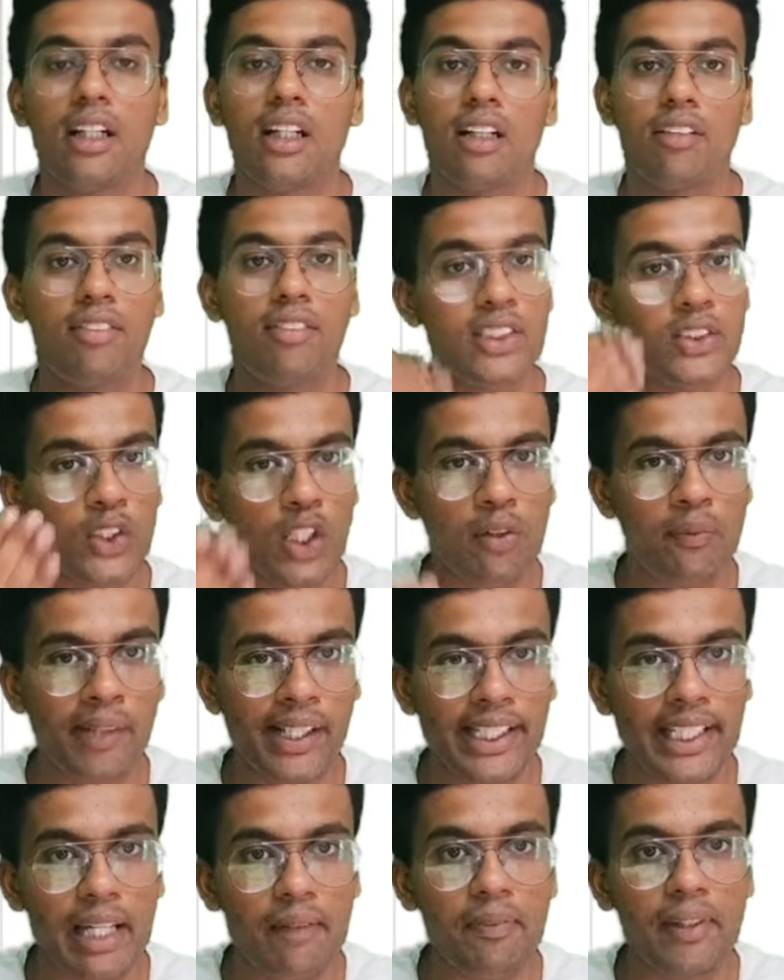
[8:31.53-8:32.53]
Once you have
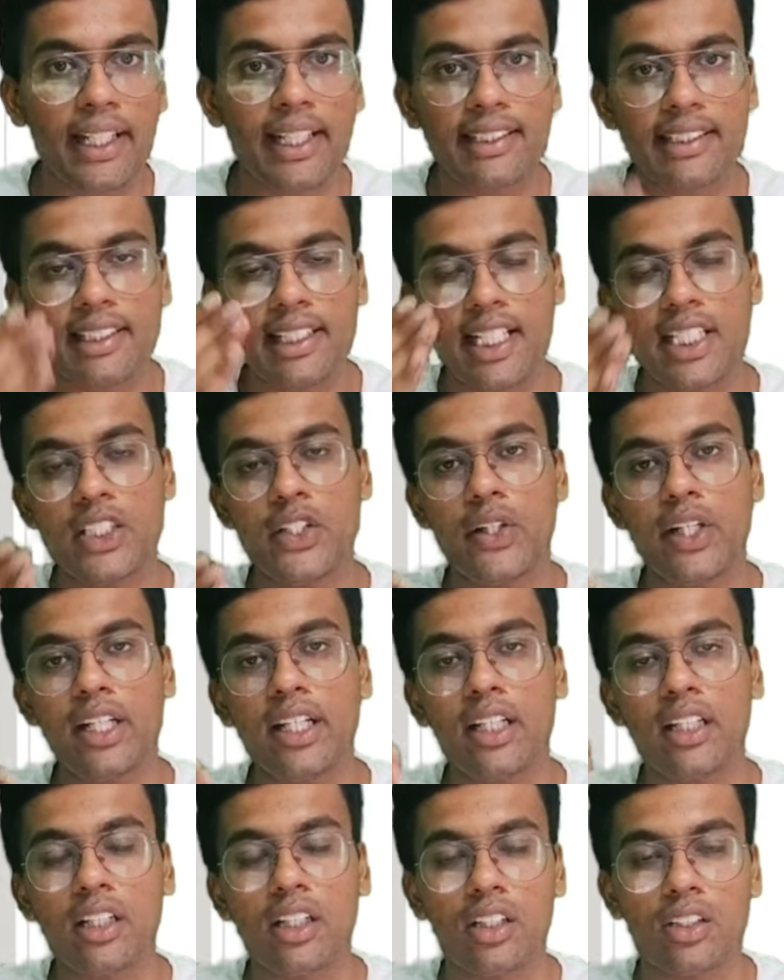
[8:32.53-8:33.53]
made the application,
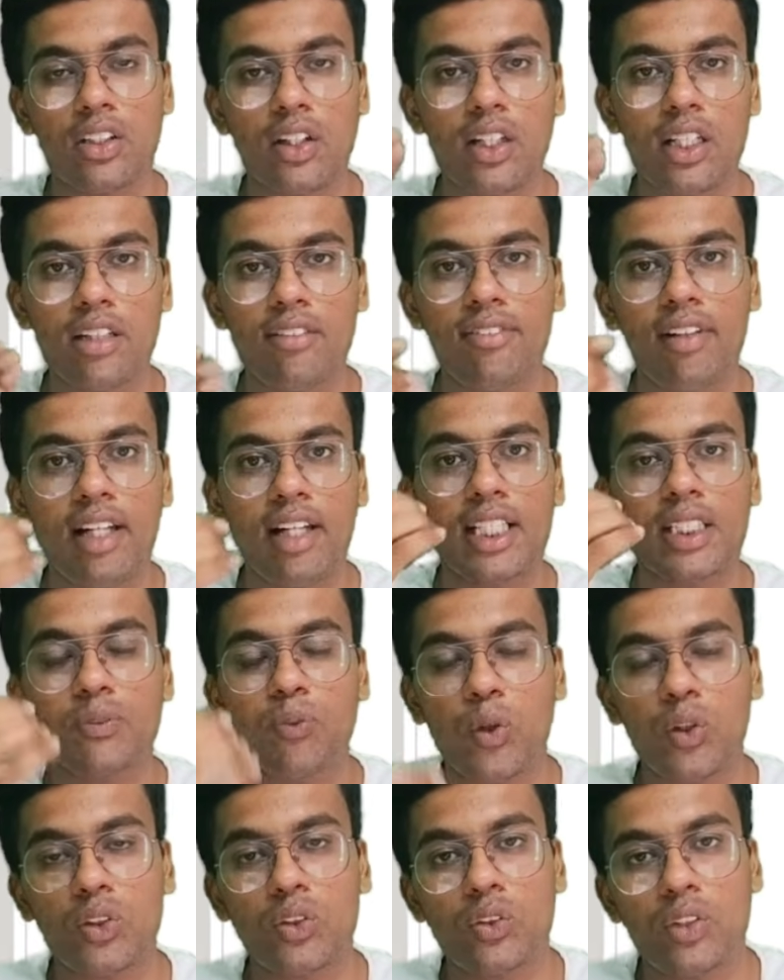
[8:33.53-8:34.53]
adjudicating authority will
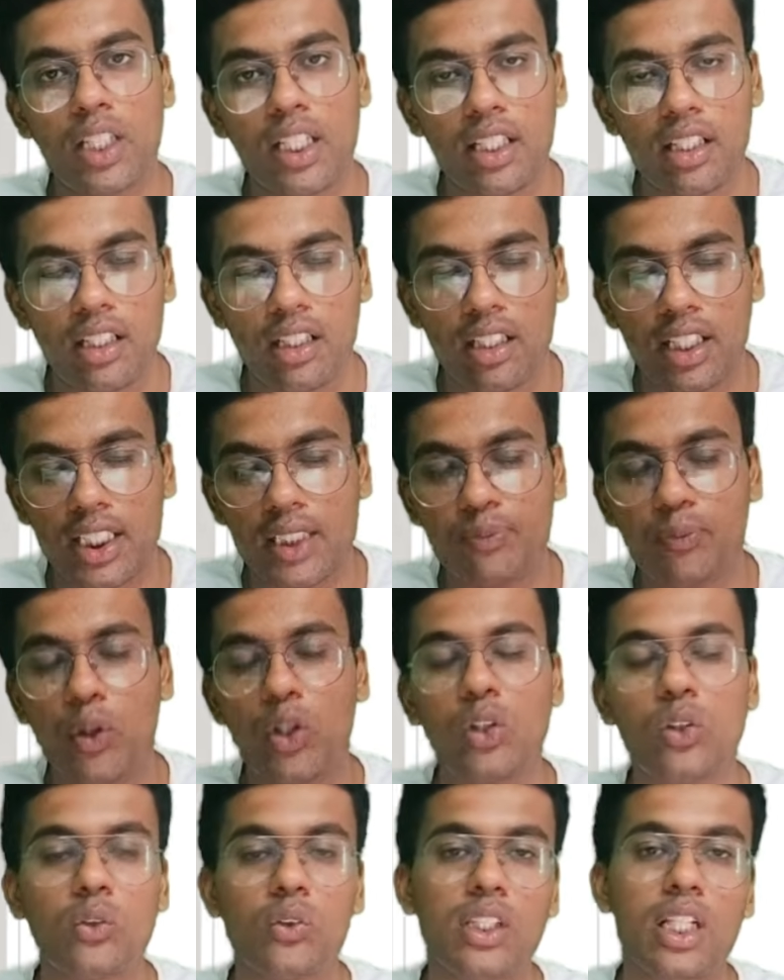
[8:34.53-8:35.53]
respond to
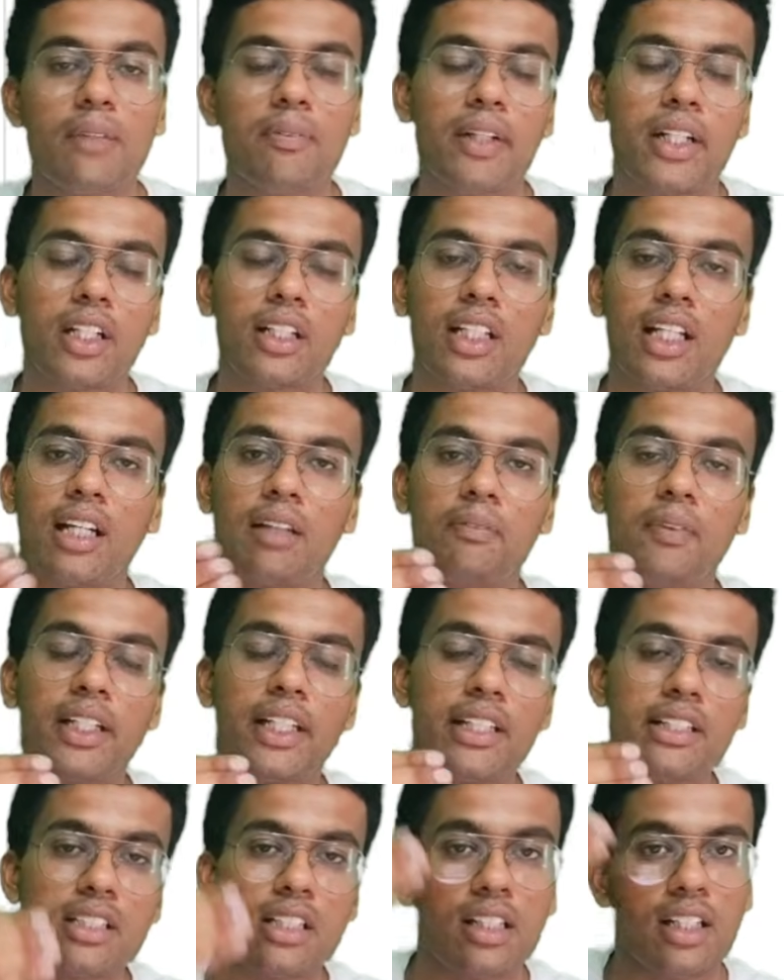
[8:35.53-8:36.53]
that particular
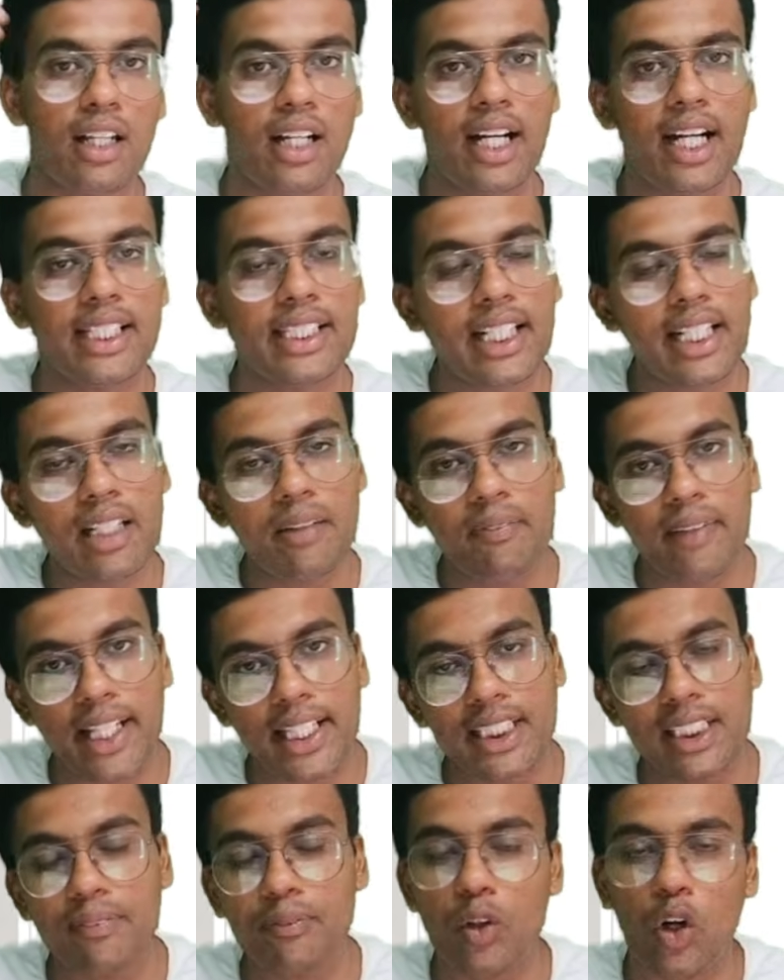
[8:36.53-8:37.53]
application. Either it may
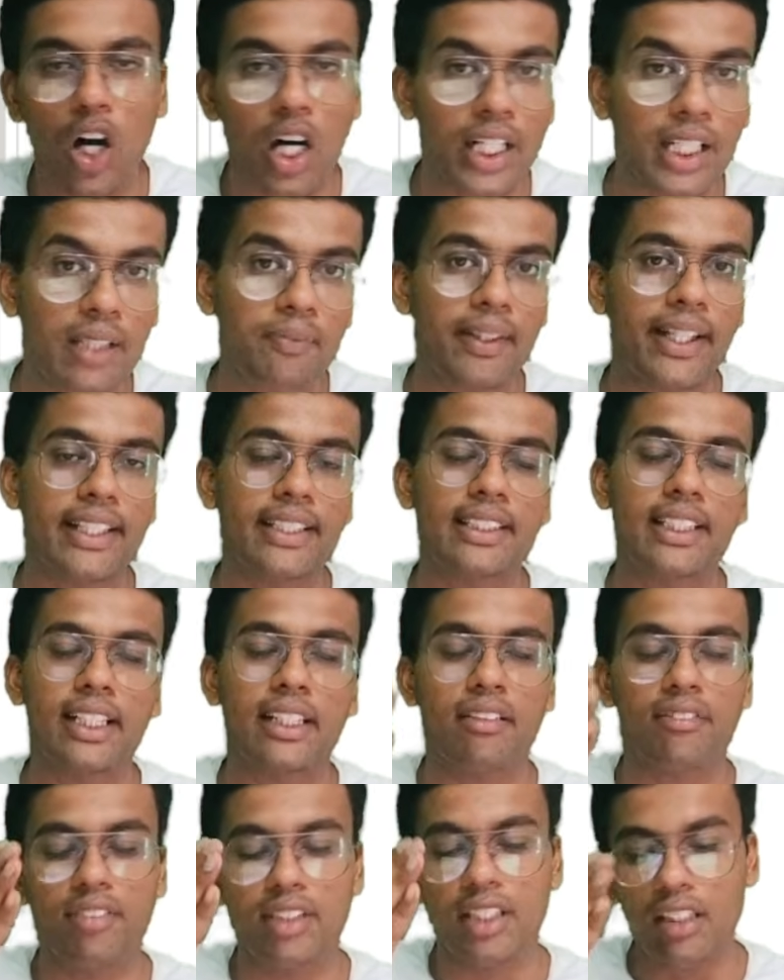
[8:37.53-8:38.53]
accept or it may reject
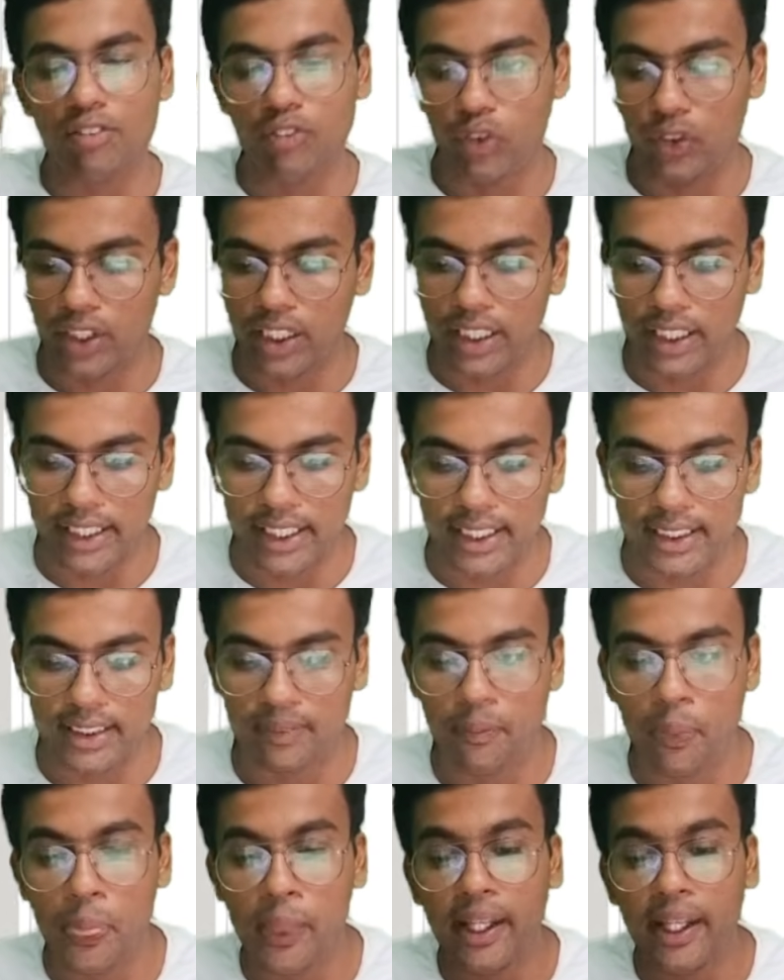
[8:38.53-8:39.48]
within 14 days.